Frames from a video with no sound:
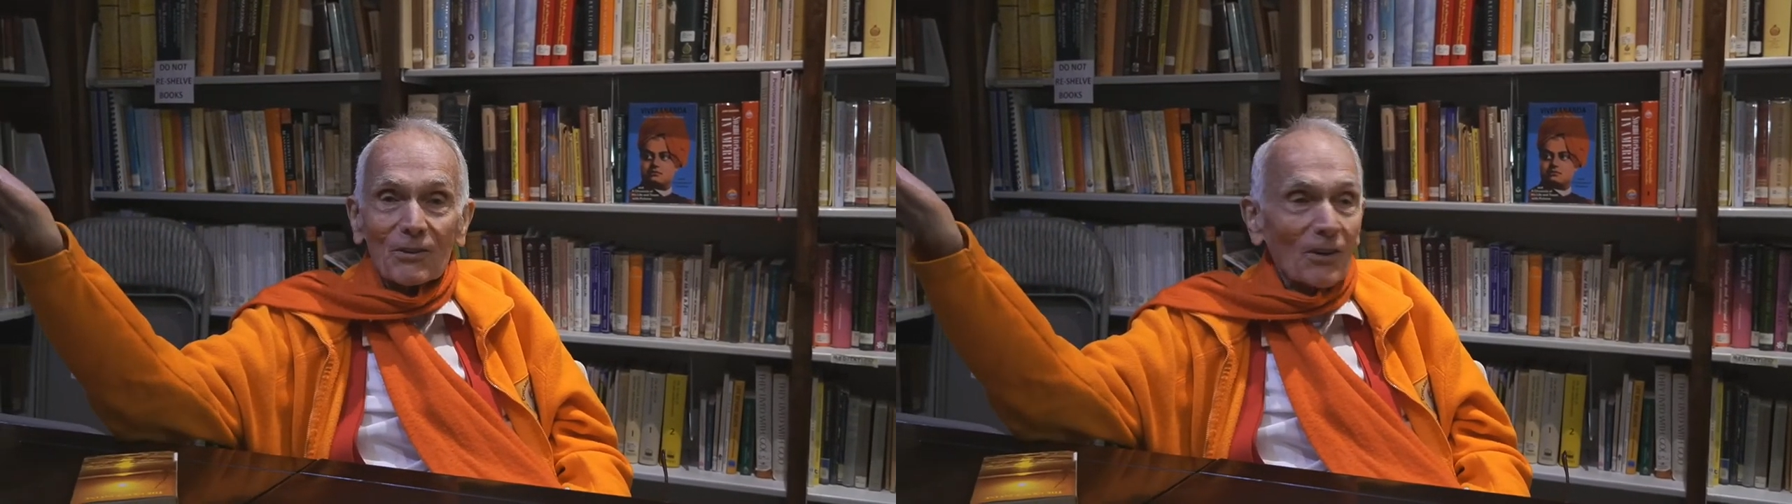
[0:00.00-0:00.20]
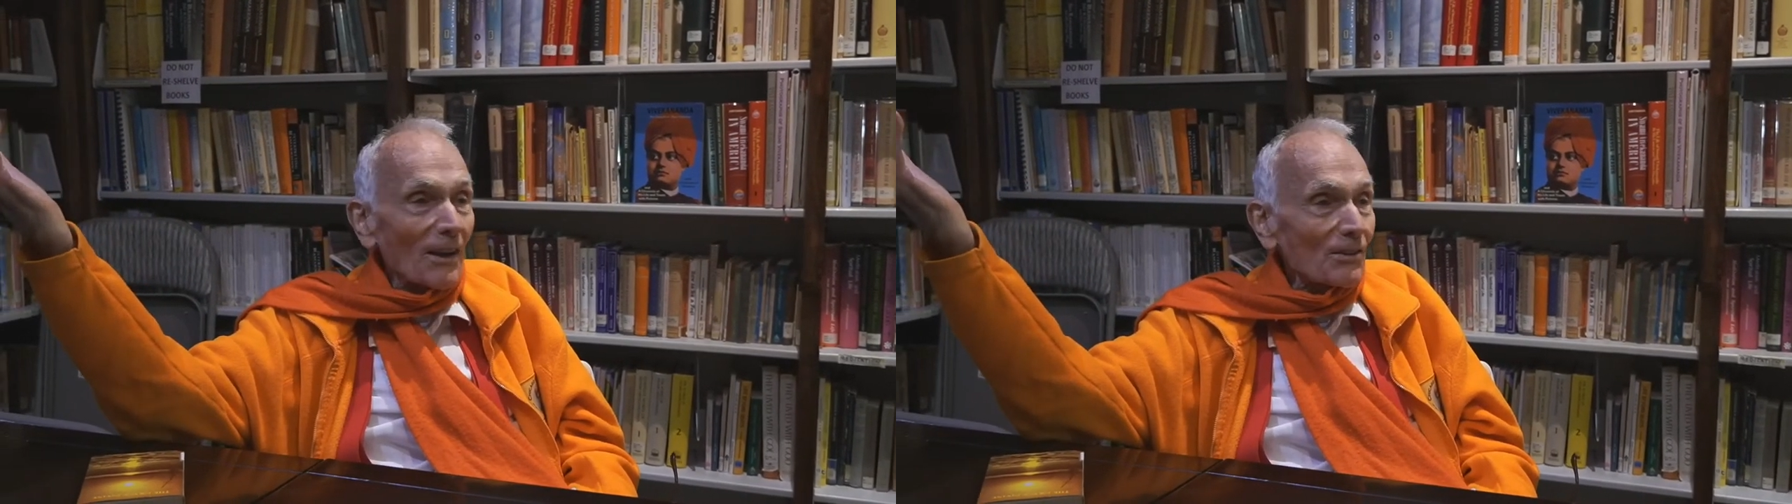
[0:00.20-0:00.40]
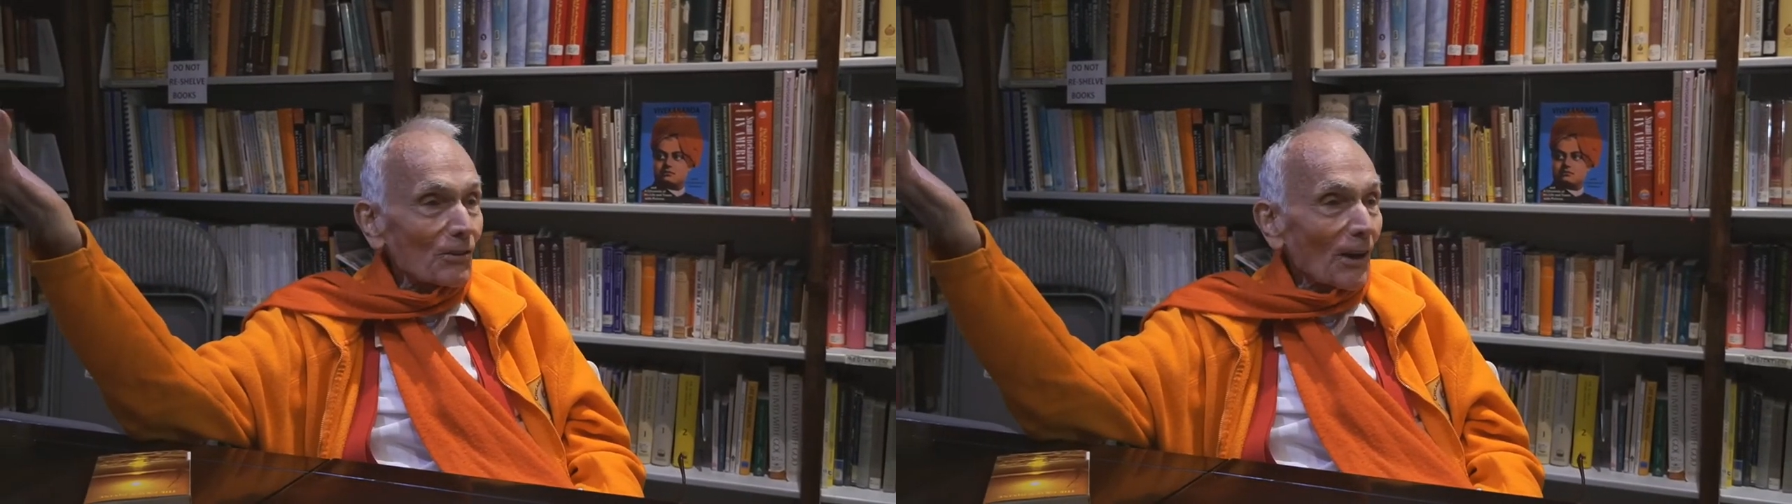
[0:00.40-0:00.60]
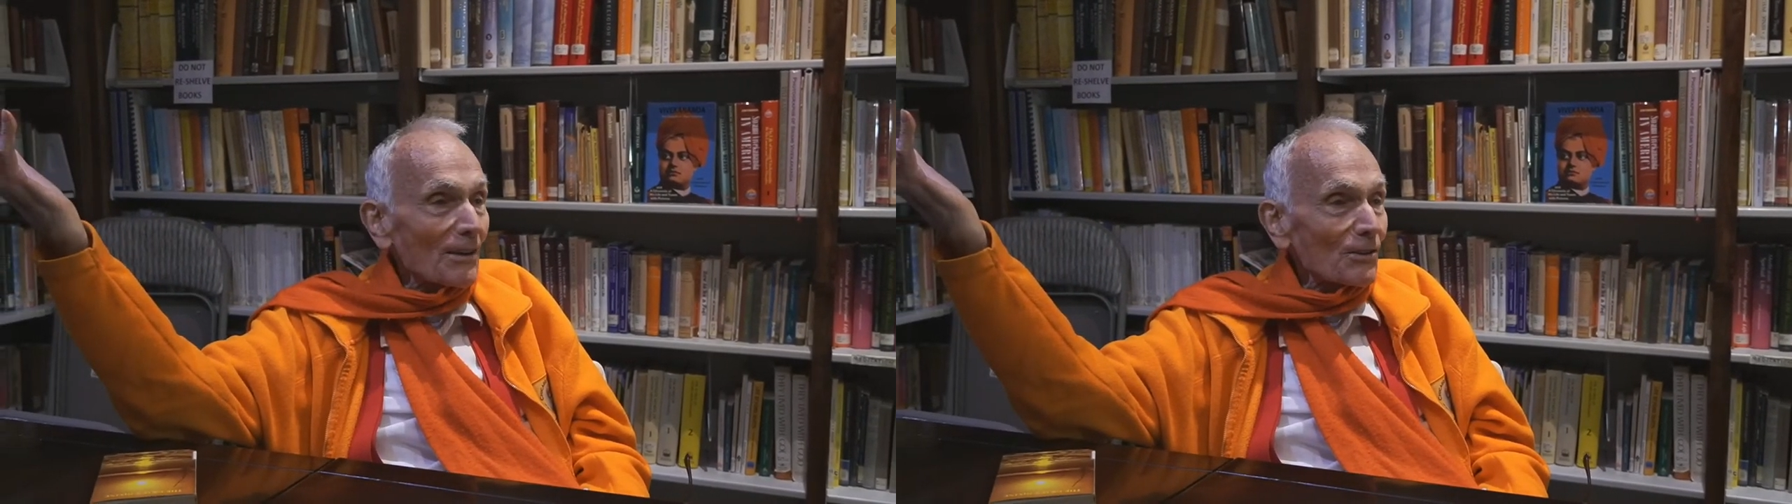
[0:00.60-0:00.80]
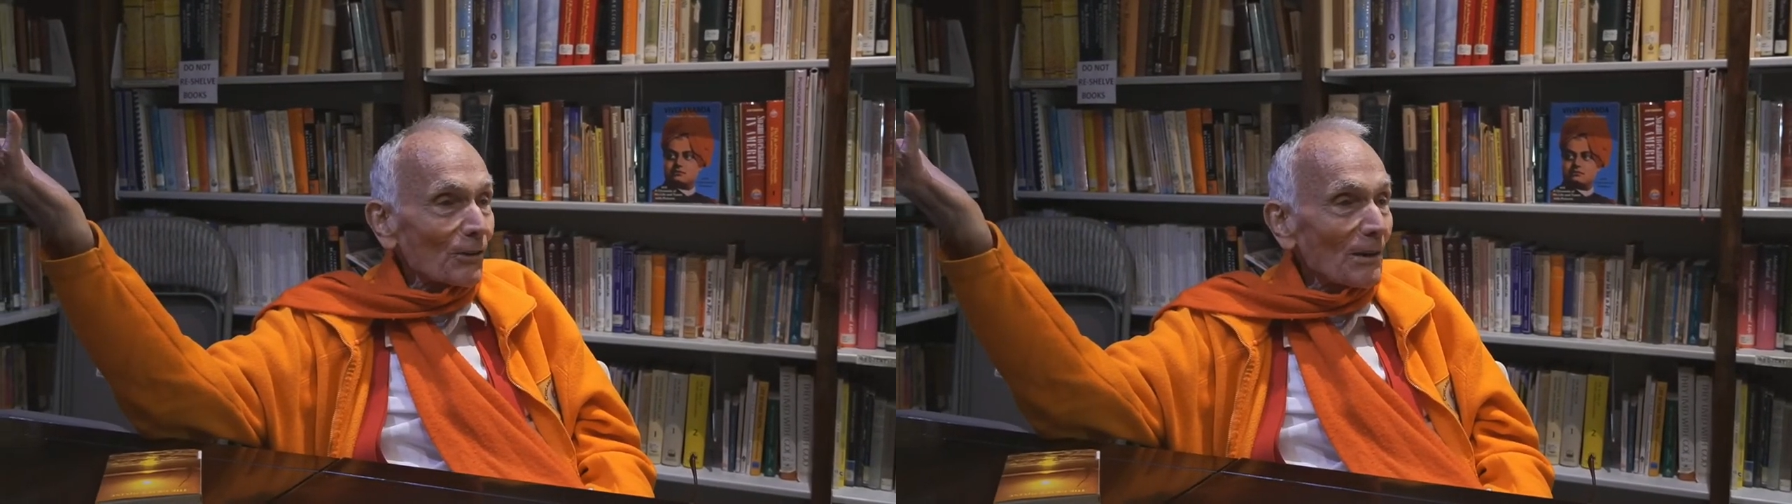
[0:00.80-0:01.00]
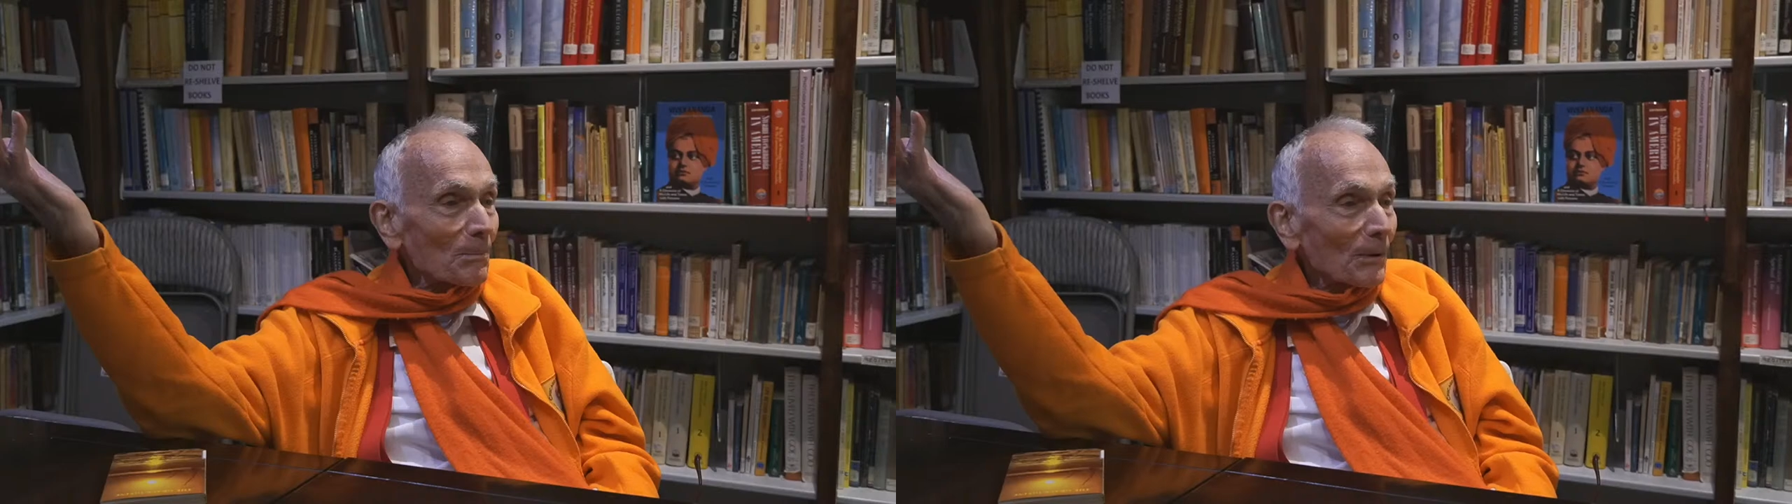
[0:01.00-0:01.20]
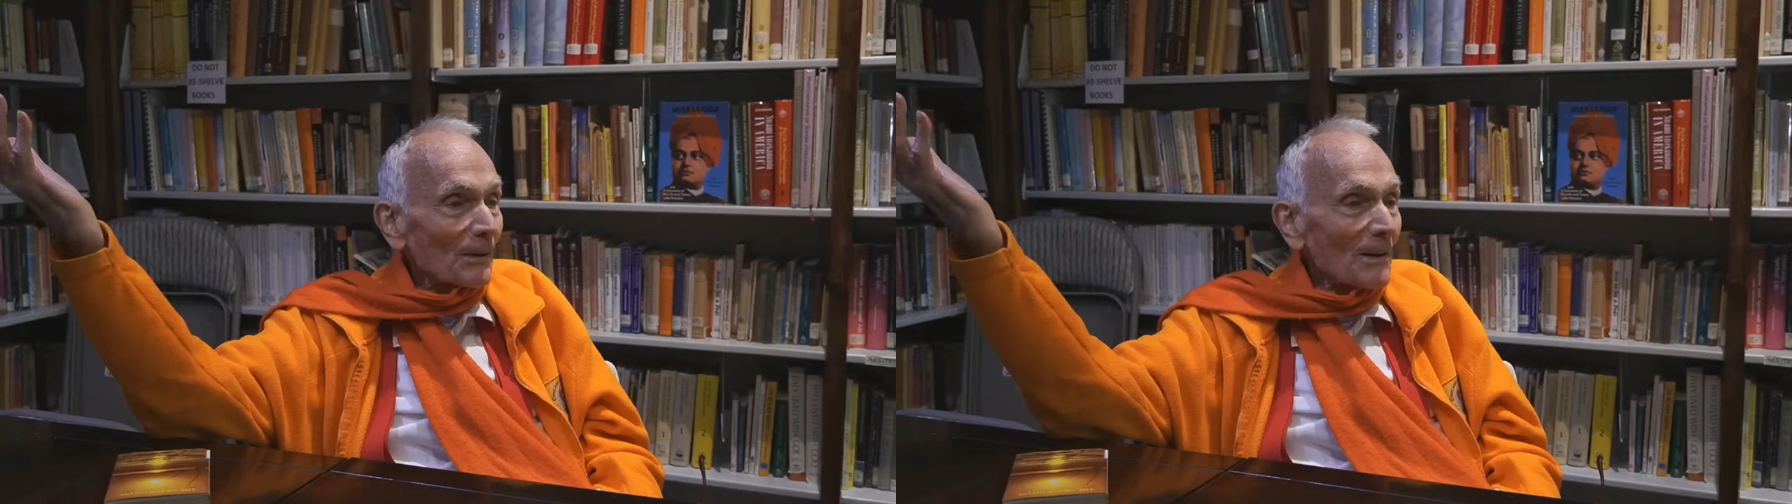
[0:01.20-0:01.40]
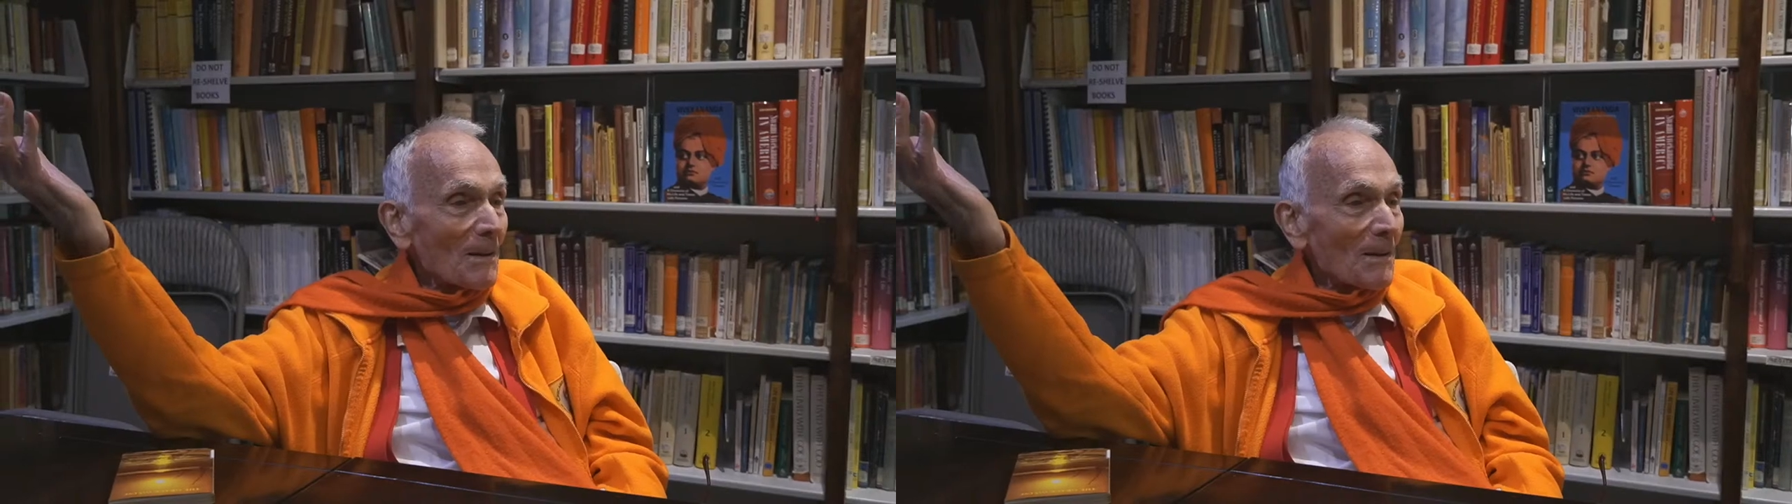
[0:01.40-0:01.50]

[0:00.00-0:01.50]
skyscraper